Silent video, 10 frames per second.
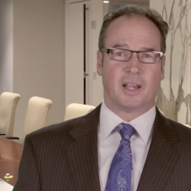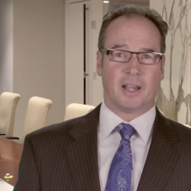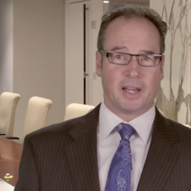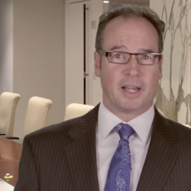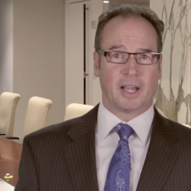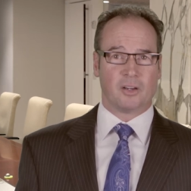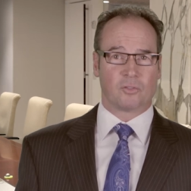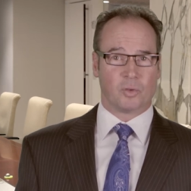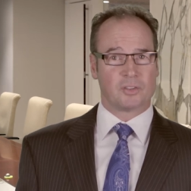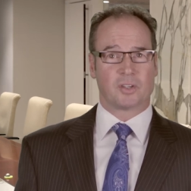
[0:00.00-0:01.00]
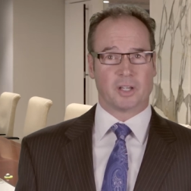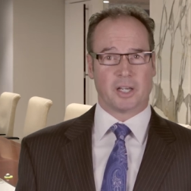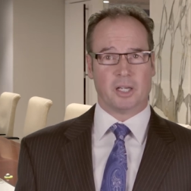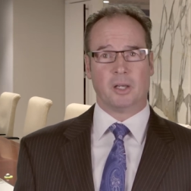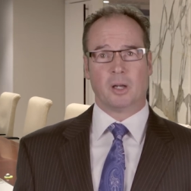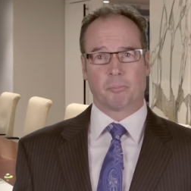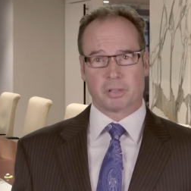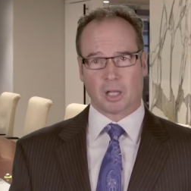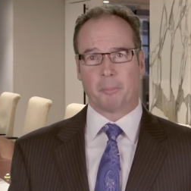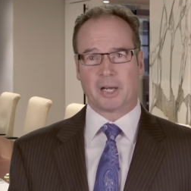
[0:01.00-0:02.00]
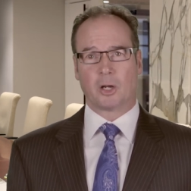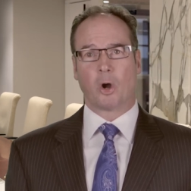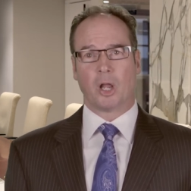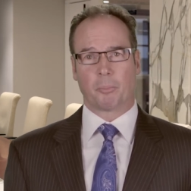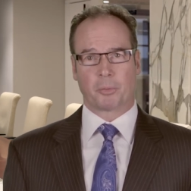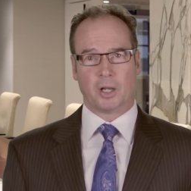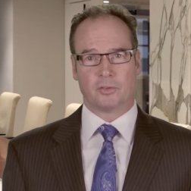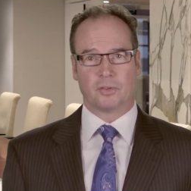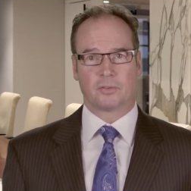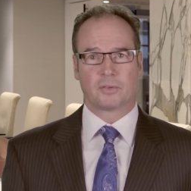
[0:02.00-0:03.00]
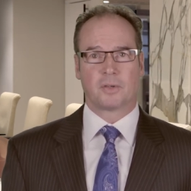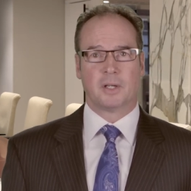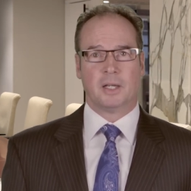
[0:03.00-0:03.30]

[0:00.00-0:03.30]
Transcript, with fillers: and recently, plummeting oil prices.